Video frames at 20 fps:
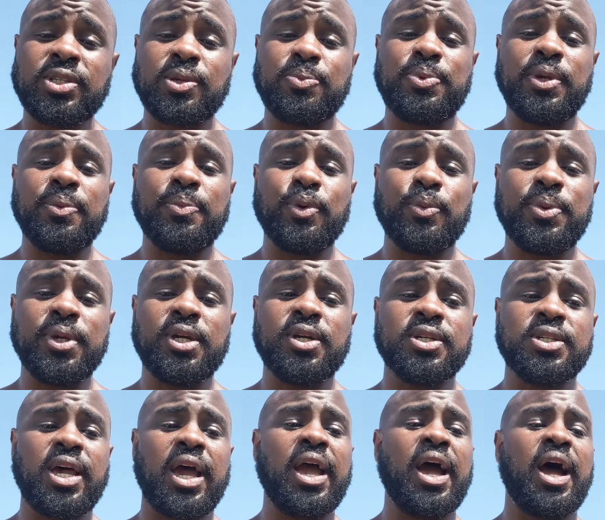to people,
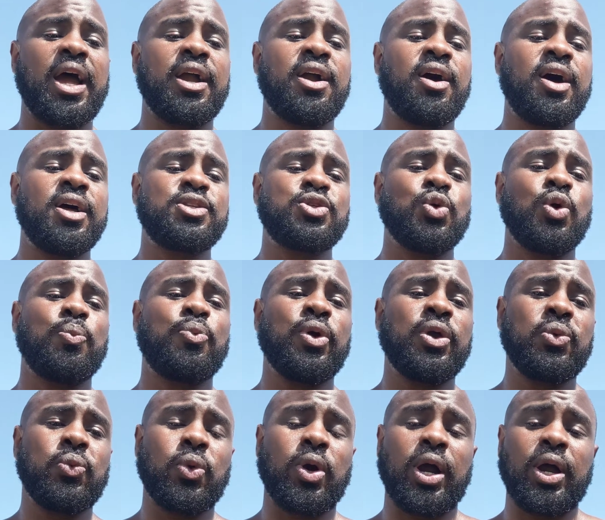because I got to a
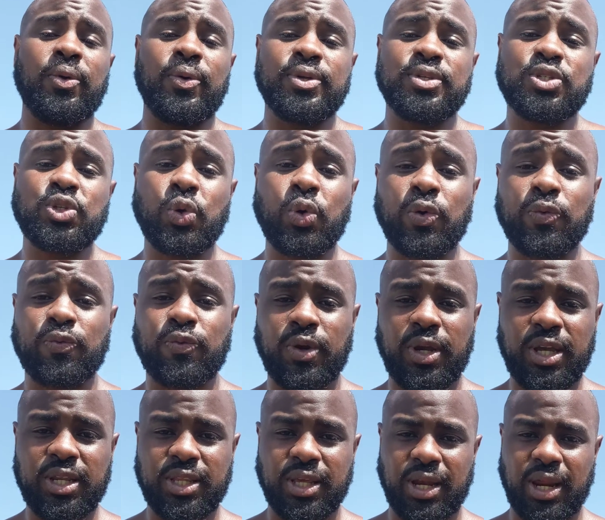point where I was so
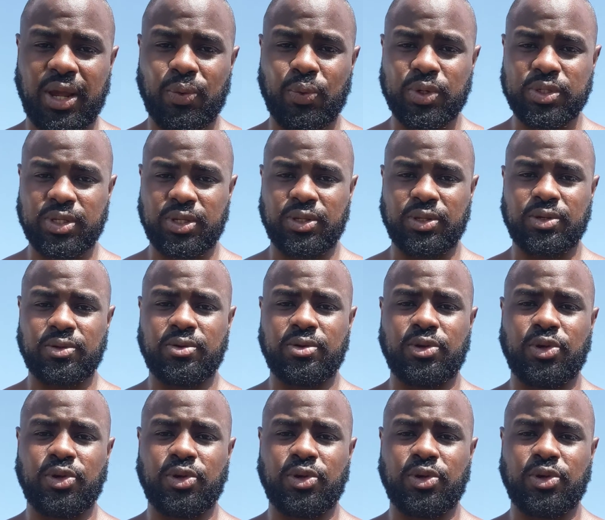afraid that I wasn't